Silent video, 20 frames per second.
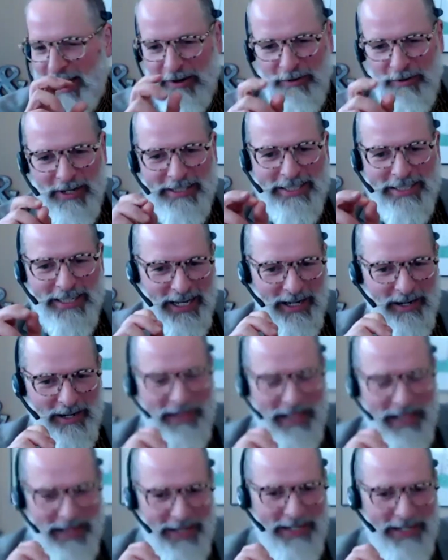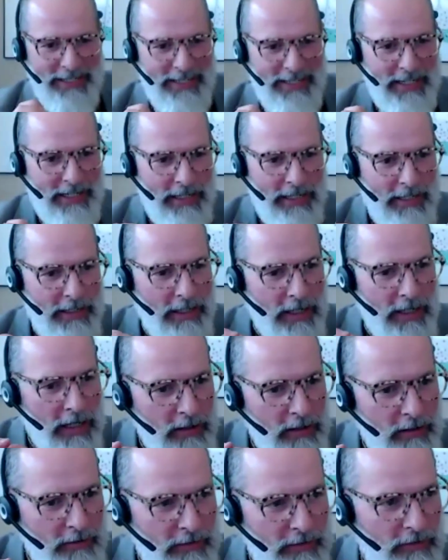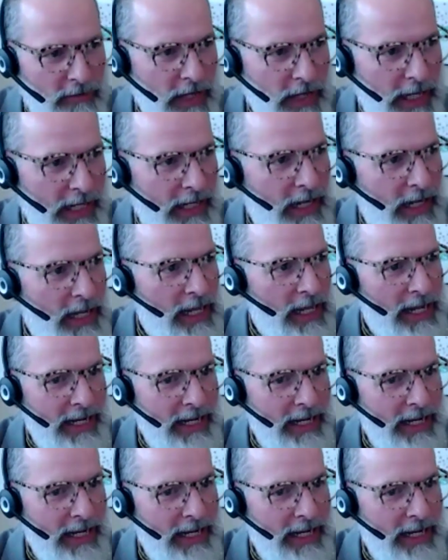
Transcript: I was thinking of that idea of, like,